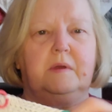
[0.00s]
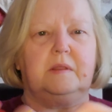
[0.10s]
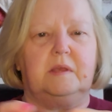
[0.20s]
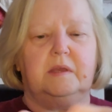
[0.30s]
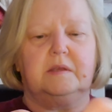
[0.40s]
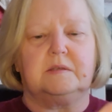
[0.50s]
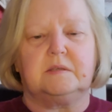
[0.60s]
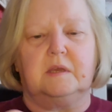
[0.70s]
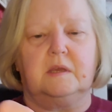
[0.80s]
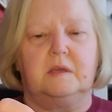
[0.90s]
There's
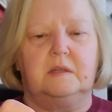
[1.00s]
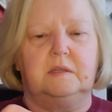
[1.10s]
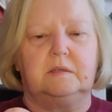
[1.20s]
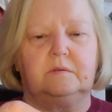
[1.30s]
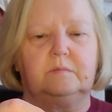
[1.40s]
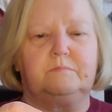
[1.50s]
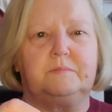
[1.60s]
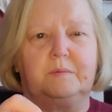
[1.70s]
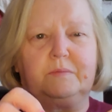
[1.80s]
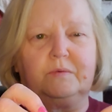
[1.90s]
little
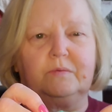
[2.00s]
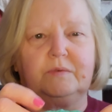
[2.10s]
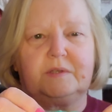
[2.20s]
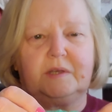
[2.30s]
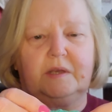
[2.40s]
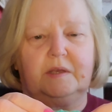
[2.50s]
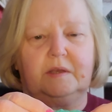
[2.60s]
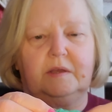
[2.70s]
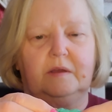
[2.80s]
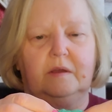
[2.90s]
bubbles
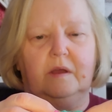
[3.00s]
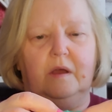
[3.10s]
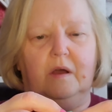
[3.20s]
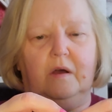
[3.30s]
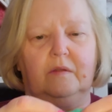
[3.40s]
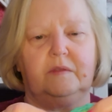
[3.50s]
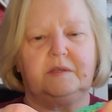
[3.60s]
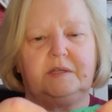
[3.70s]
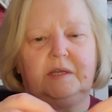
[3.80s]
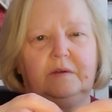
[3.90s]
on the
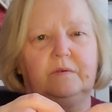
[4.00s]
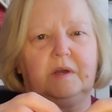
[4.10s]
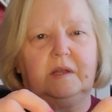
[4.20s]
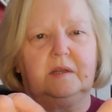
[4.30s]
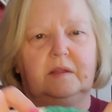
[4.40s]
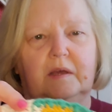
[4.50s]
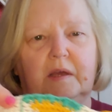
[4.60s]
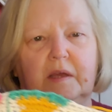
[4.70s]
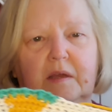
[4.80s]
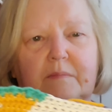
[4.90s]
teal colour
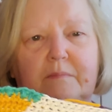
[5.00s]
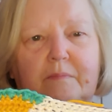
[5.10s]
there.